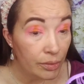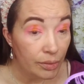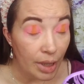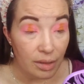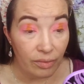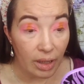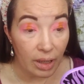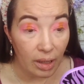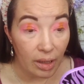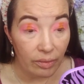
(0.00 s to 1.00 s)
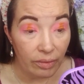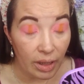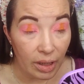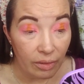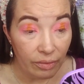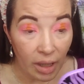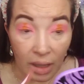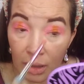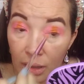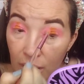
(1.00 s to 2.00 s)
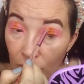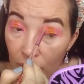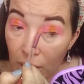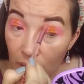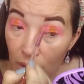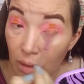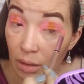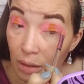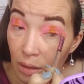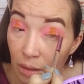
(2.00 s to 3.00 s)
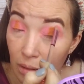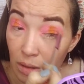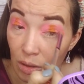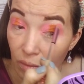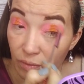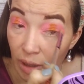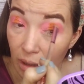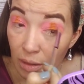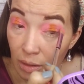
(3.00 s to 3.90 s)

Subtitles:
it's very, very fucking annoying. It's so fucking